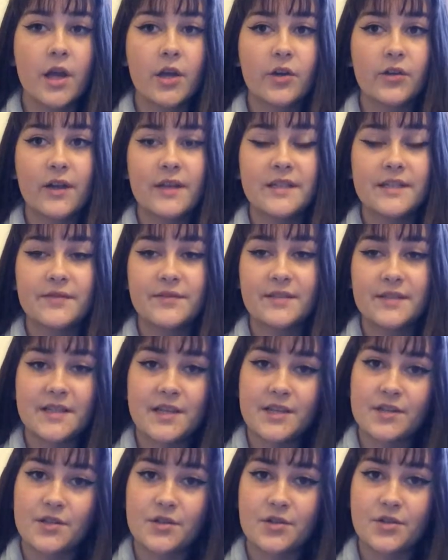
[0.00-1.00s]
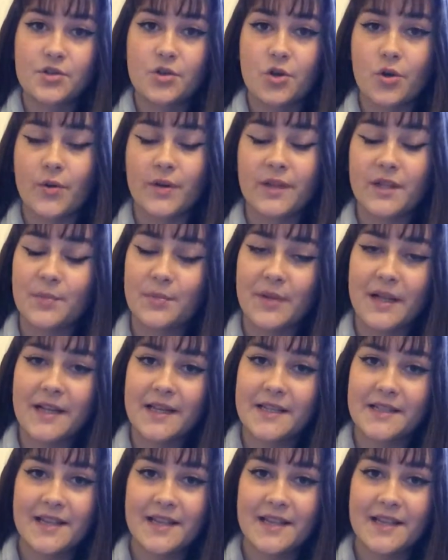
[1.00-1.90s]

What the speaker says: creative decisions during the planning